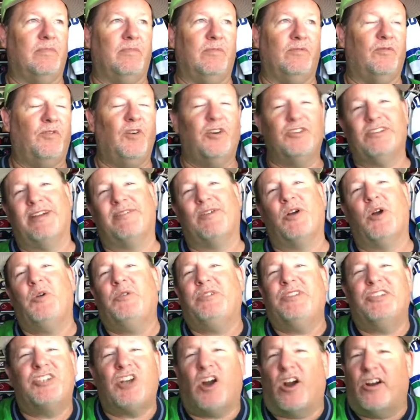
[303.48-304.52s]
first off, who's
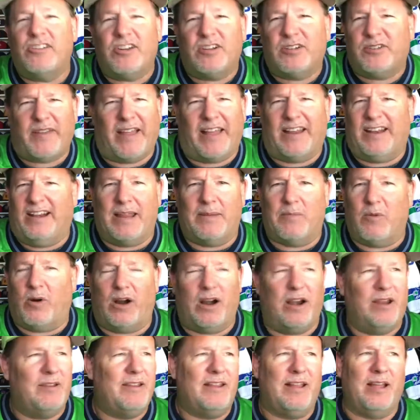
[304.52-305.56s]
a Chargers fan anymore?
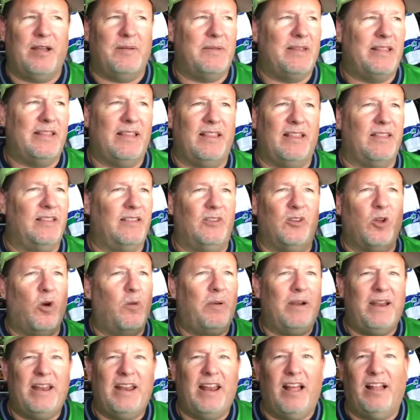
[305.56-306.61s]
I mean,
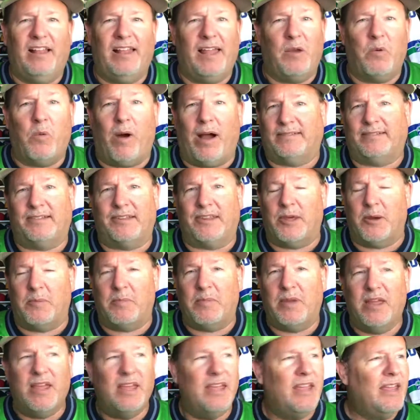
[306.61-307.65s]
nobody in LA wants them.
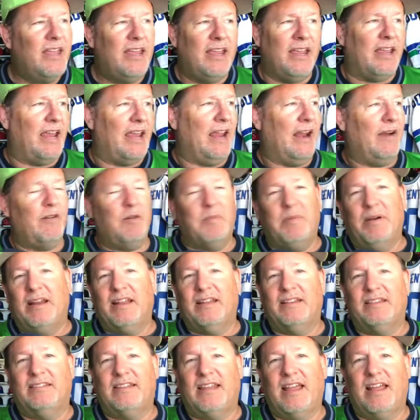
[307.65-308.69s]
Everybody in
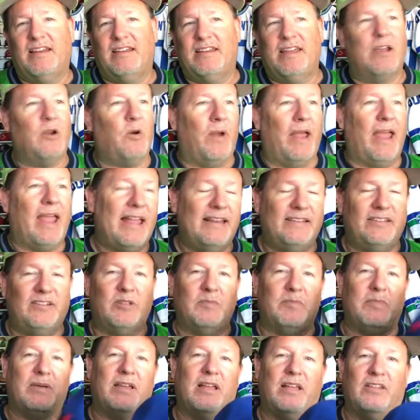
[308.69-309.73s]
San Diego hates
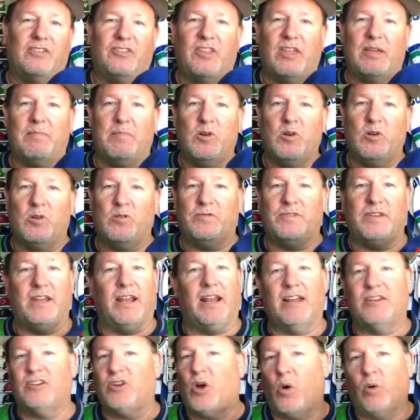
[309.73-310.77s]
them because they moved, and
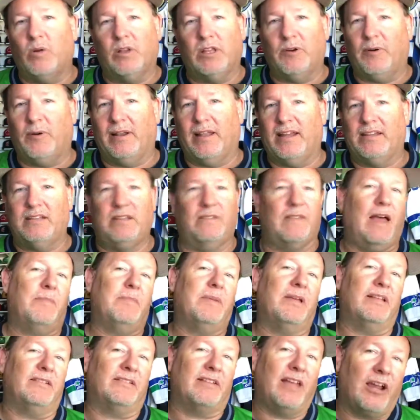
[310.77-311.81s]
I totally relate to that
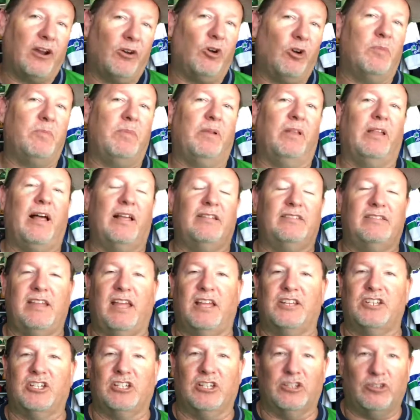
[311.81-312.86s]
because I grew up a Los
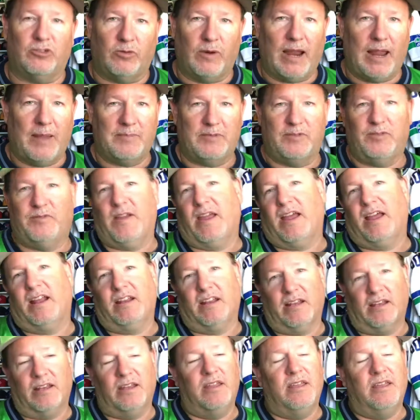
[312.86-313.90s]
Angeles Rams fan, and,